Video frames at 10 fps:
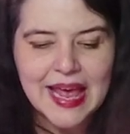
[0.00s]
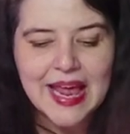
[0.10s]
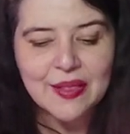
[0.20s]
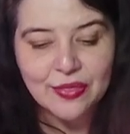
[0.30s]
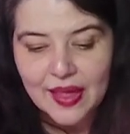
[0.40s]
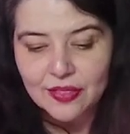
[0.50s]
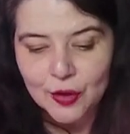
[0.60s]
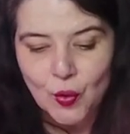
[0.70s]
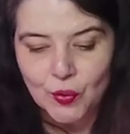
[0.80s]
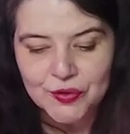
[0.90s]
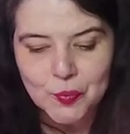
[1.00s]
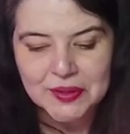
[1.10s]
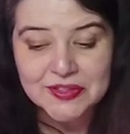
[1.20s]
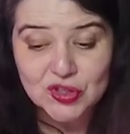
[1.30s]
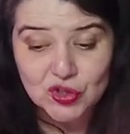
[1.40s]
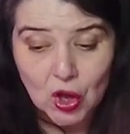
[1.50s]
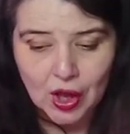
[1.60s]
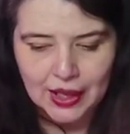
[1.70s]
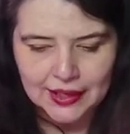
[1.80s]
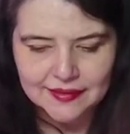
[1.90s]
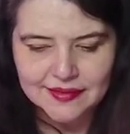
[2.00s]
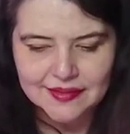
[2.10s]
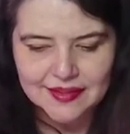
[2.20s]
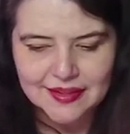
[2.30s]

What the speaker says: Then the Golden One saw us,